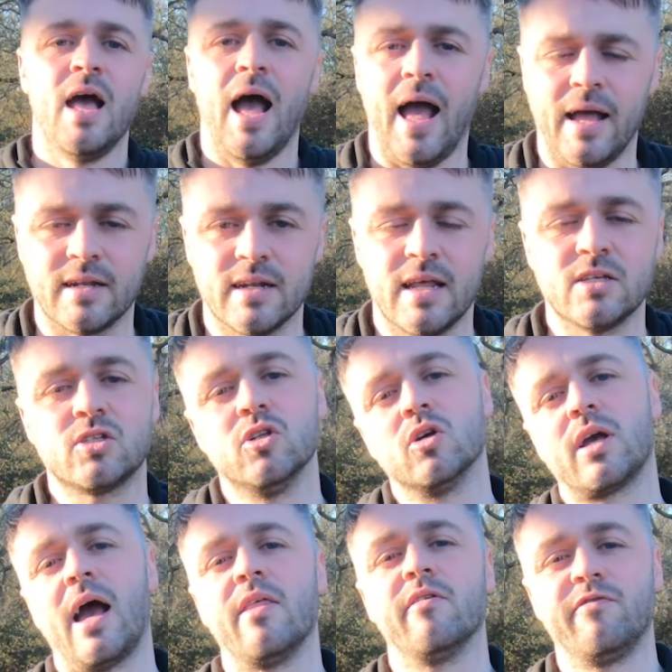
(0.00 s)
And let's
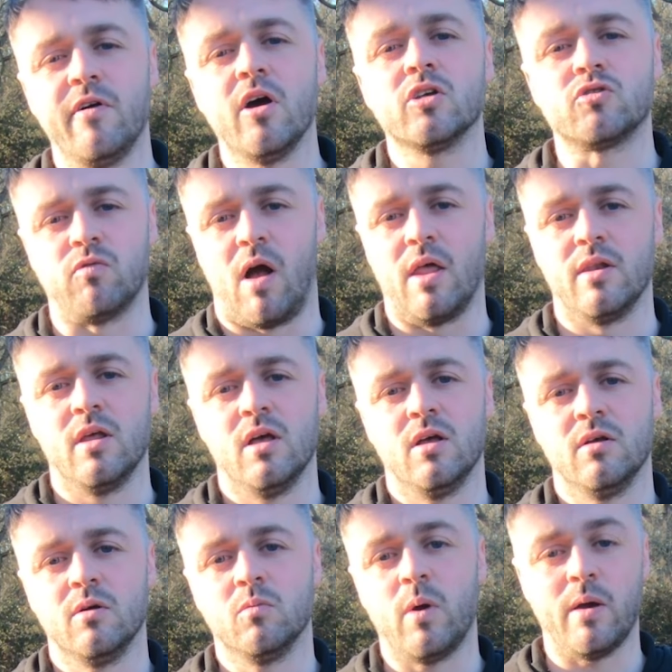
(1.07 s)
look at the first run
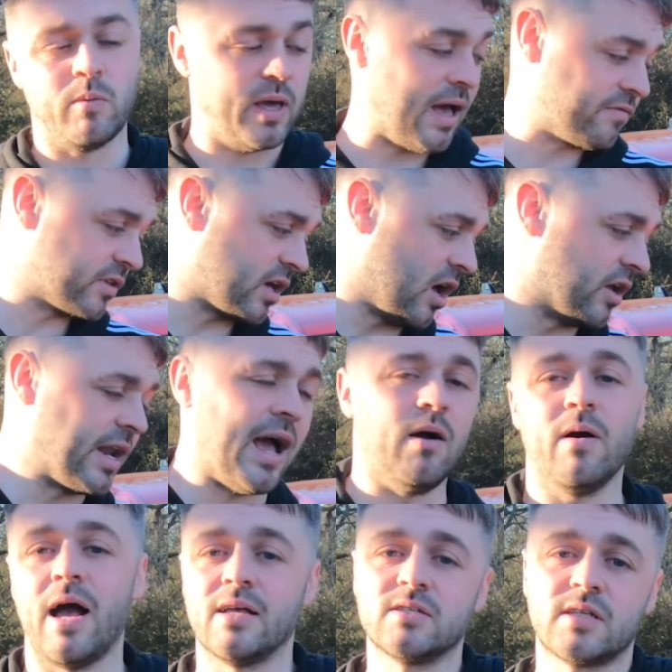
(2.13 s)
where we have the car
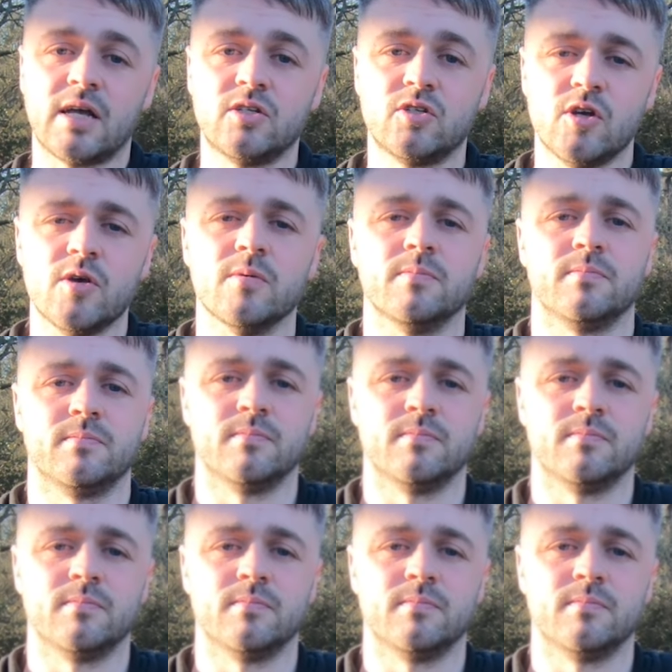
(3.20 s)
now at stage 2.